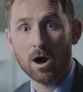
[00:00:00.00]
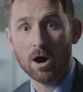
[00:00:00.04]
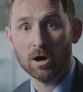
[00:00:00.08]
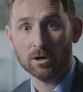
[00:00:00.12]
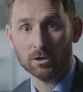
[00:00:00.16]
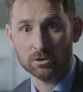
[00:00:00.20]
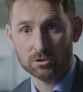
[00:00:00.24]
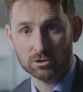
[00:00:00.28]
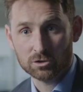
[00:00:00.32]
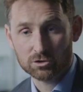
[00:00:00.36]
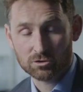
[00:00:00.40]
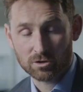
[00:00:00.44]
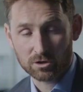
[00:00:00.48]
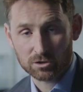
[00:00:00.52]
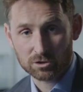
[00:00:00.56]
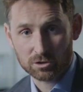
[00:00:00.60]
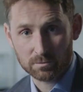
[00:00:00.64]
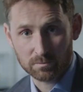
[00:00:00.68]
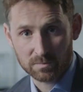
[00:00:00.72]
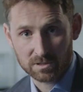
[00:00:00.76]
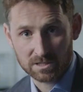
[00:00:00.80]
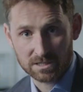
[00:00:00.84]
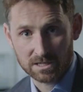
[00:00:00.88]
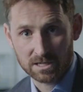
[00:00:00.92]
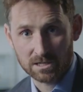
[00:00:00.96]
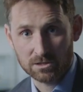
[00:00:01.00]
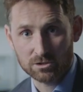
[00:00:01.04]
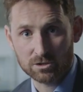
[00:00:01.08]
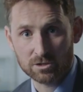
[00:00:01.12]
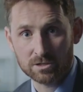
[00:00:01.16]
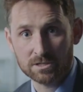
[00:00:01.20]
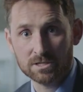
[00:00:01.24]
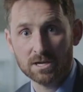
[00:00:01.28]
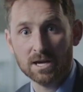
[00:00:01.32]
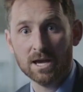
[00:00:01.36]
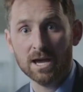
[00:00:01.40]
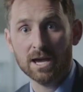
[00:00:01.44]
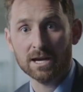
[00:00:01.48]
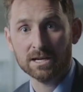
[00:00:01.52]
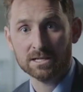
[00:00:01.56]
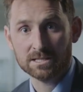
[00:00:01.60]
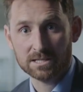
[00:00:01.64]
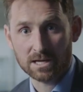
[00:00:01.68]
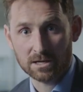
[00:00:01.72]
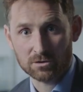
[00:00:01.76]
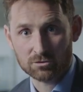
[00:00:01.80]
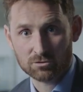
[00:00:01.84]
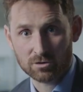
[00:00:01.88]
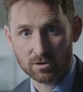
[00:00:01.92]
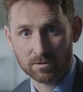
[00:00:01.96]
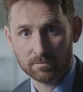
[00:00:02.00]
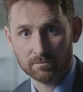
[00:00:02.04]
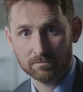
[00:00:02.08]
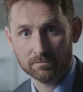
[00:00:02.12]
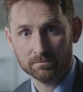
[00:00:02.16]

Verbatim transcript: our construction procedures, etc